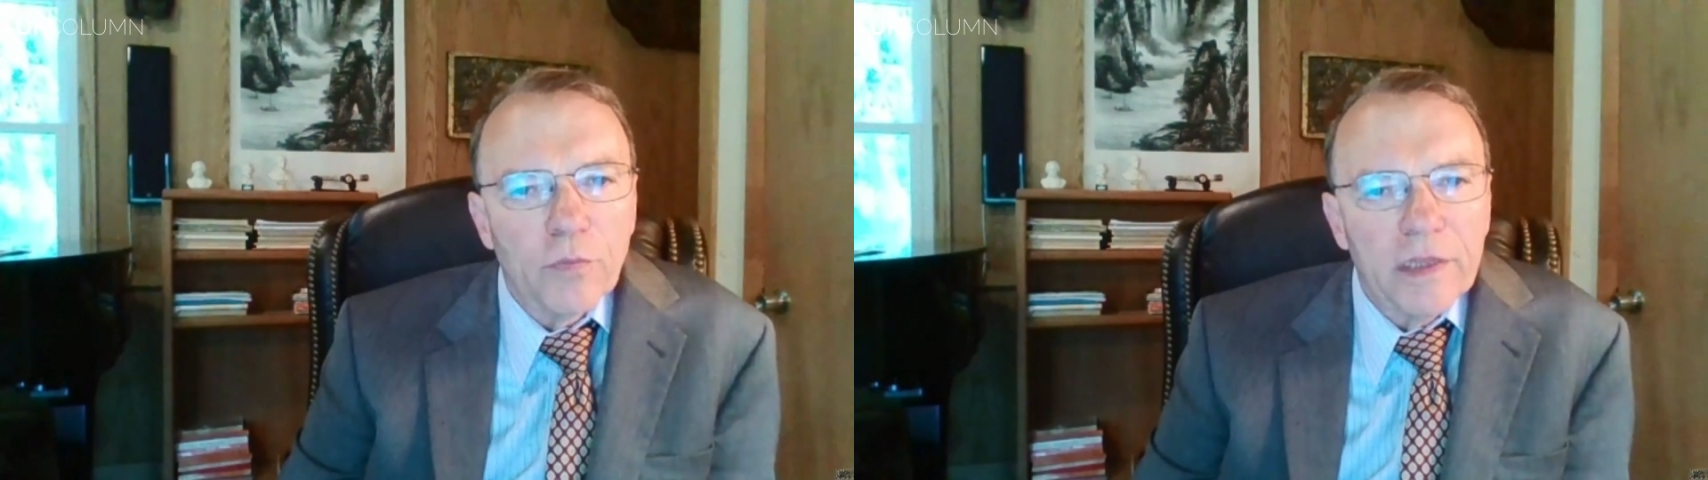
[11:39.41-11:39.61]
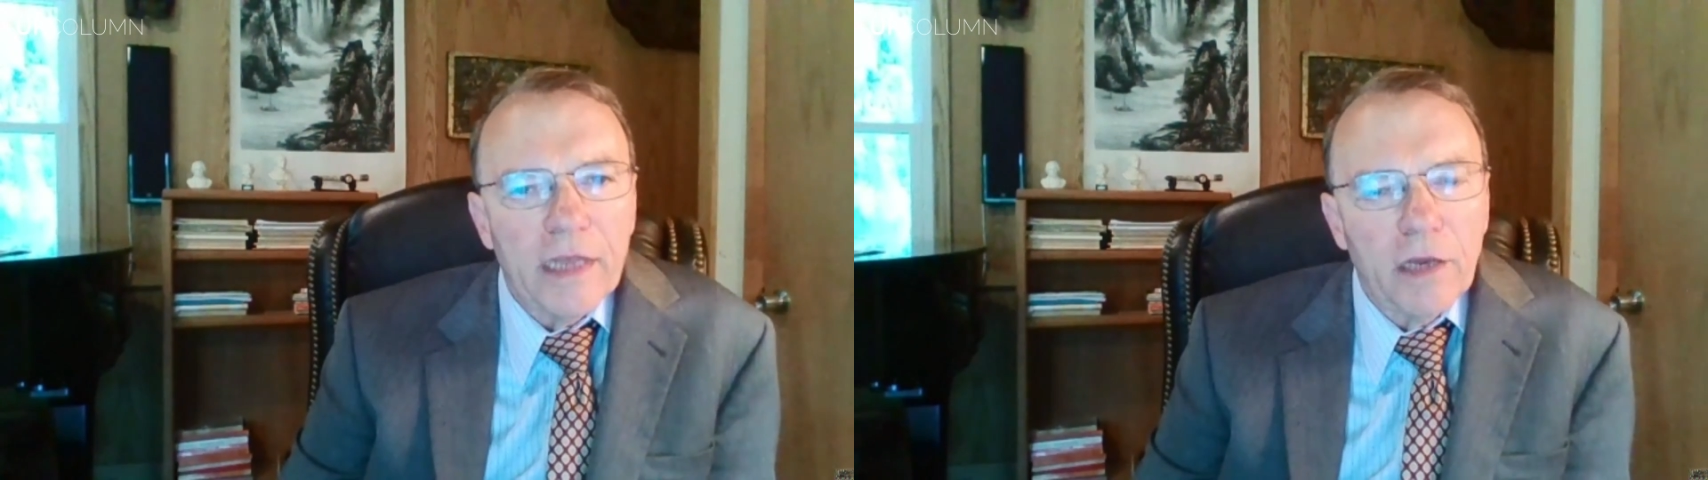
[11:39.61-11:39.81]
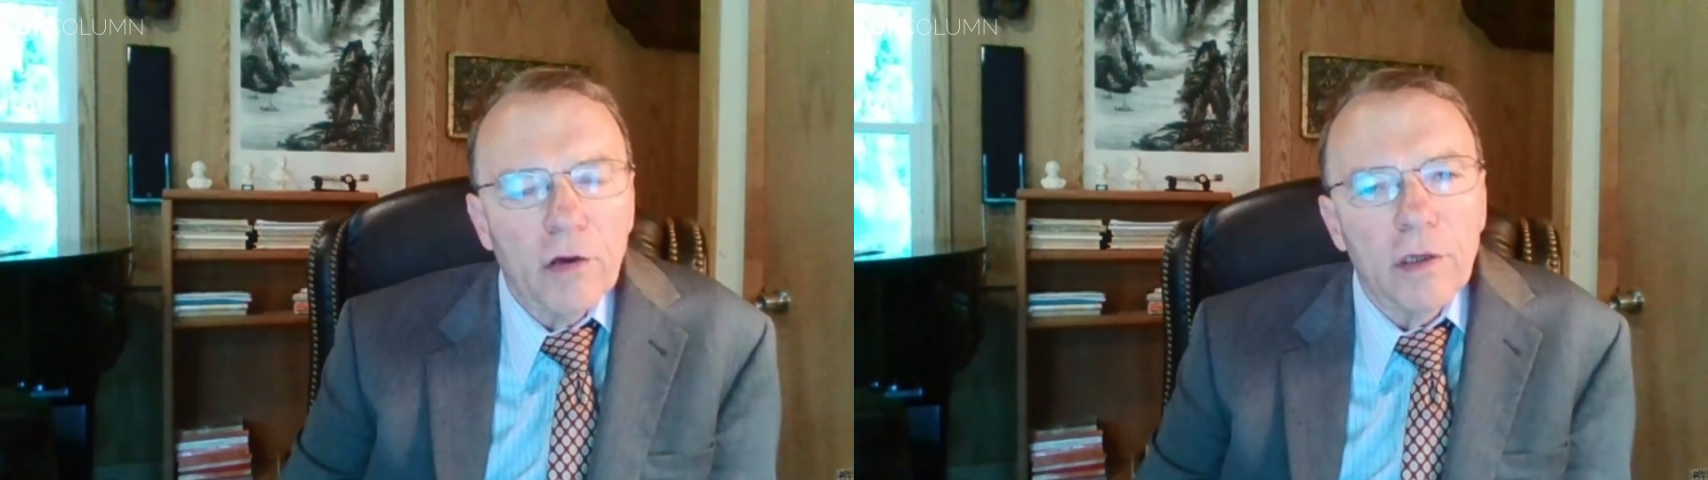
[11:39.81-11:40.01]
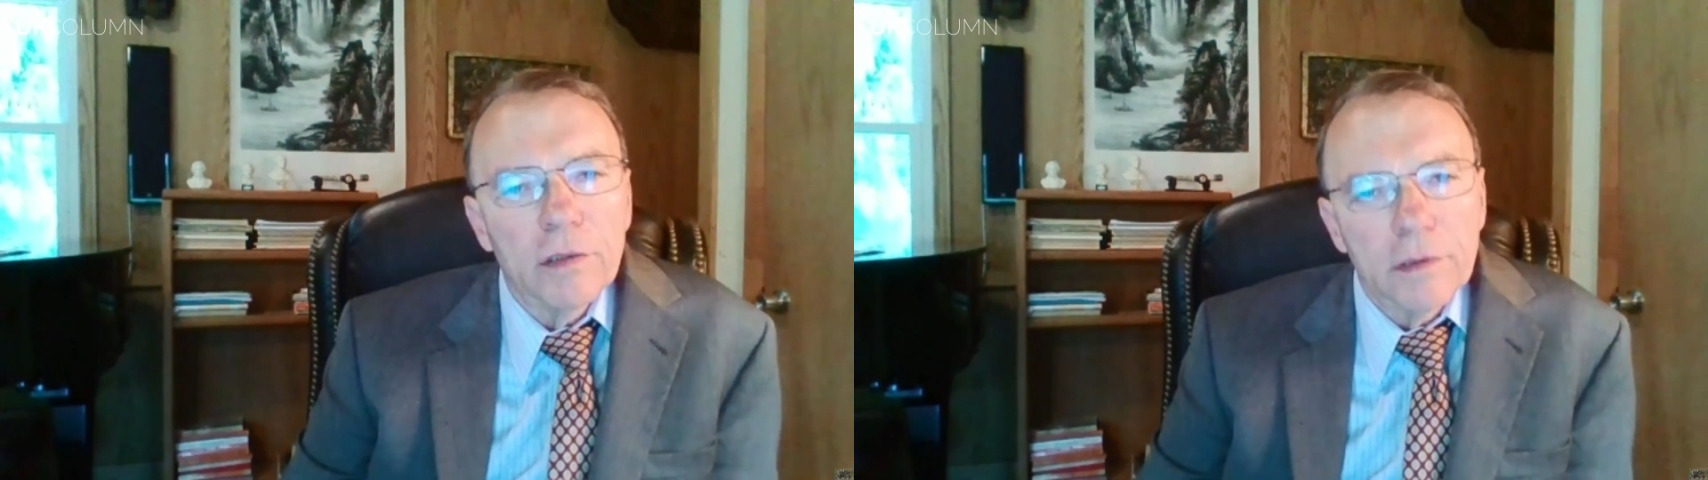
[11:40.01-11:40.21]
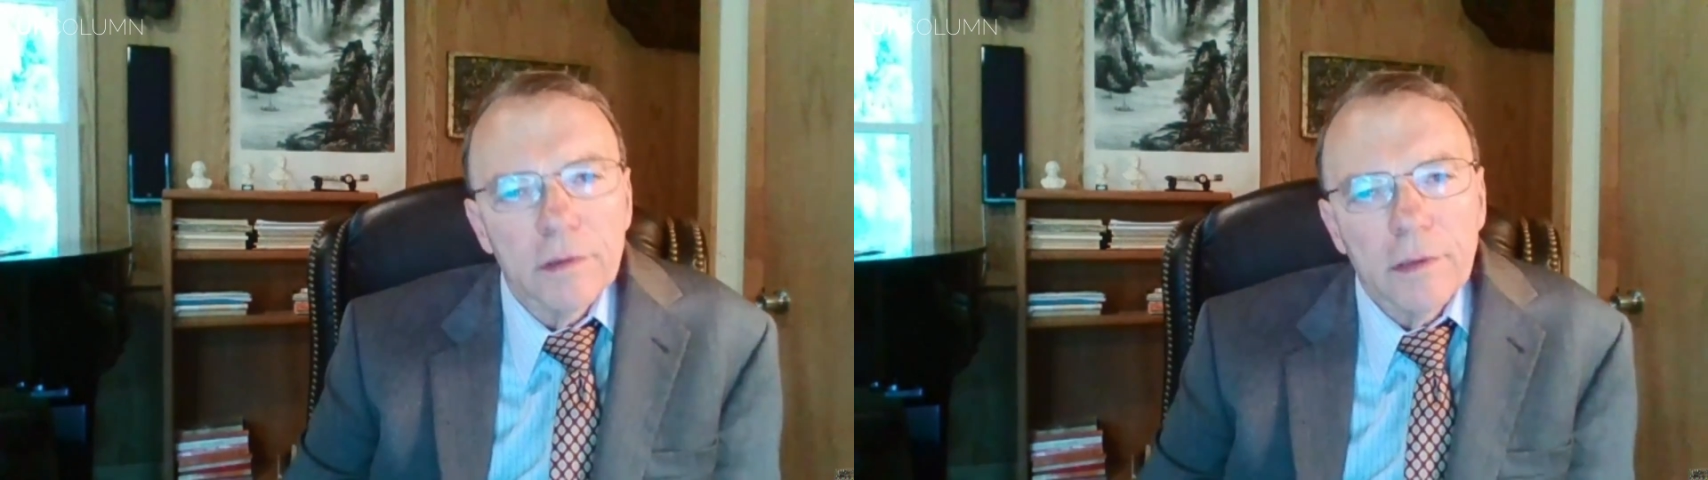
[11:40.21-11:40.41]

what they called